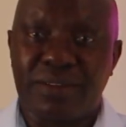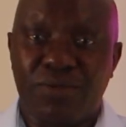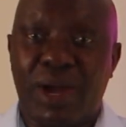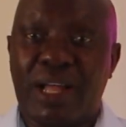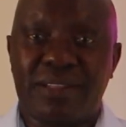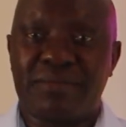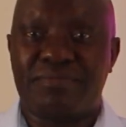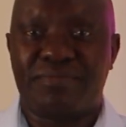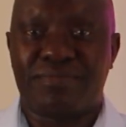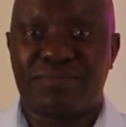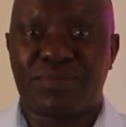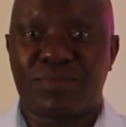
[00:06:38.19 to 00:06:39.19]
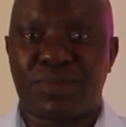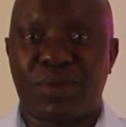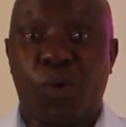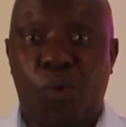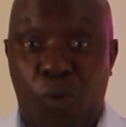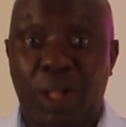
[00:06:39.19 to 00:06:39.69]
well,
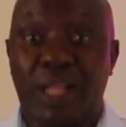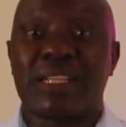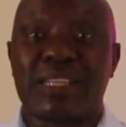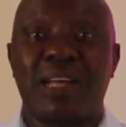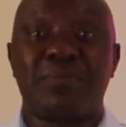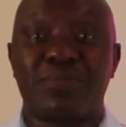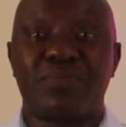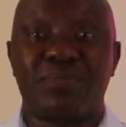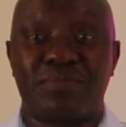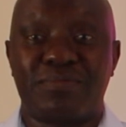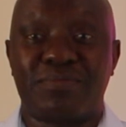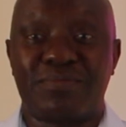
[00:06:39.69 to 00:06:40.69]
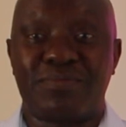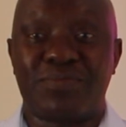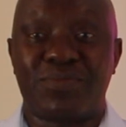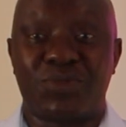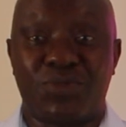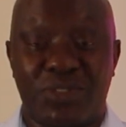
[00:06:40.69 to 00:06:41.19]
welcome
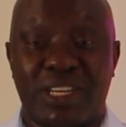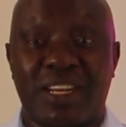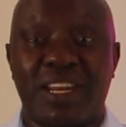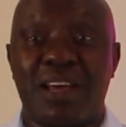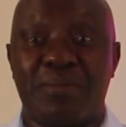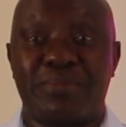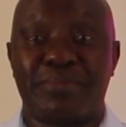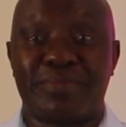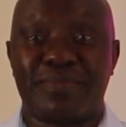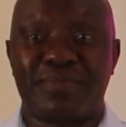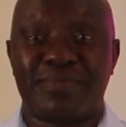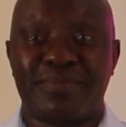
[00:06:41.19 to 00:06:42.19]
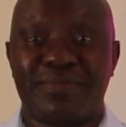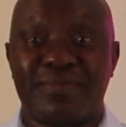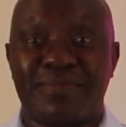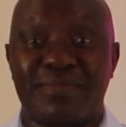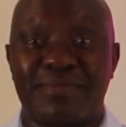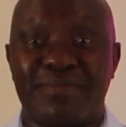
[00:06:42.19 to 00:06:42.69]
to the club.
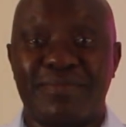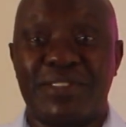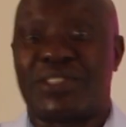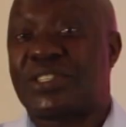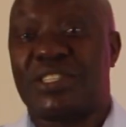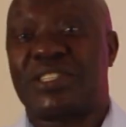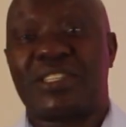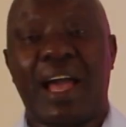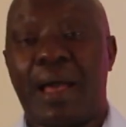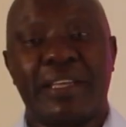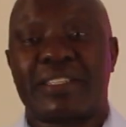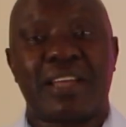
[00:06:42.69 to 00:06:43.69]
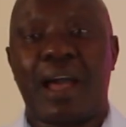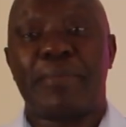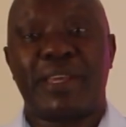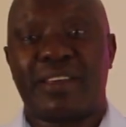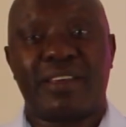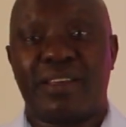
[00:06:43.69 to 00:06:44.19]
It's
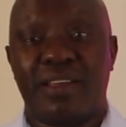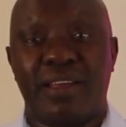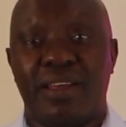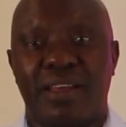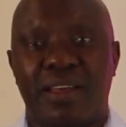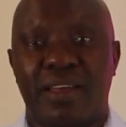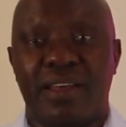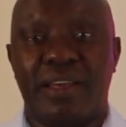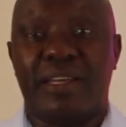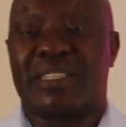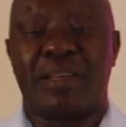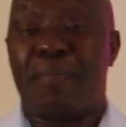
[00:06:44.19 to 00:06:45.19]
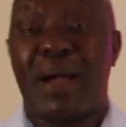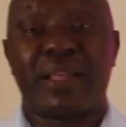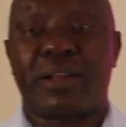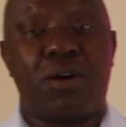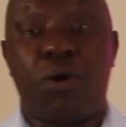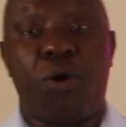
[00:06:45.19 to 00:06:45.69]
coming. It's a
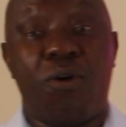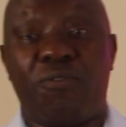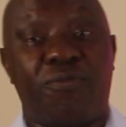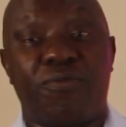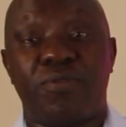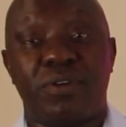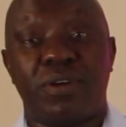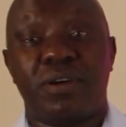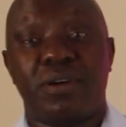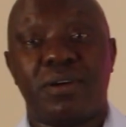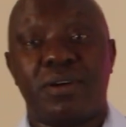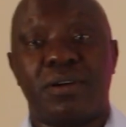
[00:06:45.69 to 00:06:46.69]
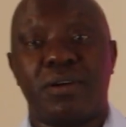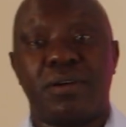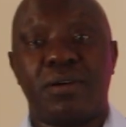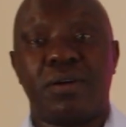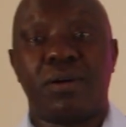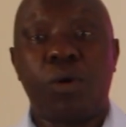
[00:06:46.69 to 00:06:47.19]
matter of
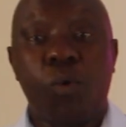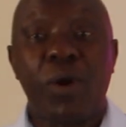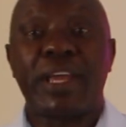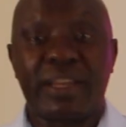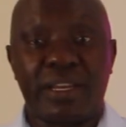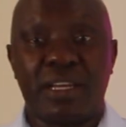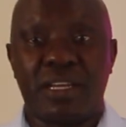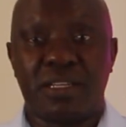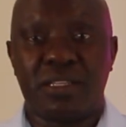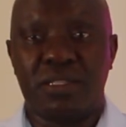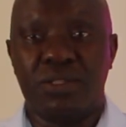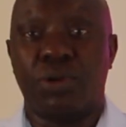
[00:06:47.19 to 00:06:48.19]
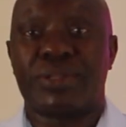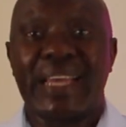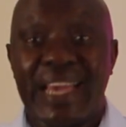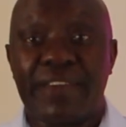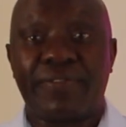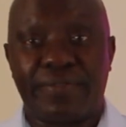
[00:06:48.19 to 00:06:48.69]
when, not
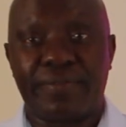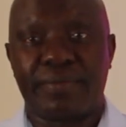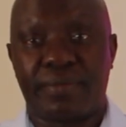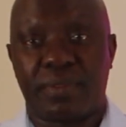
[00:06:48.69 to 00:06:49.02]
if.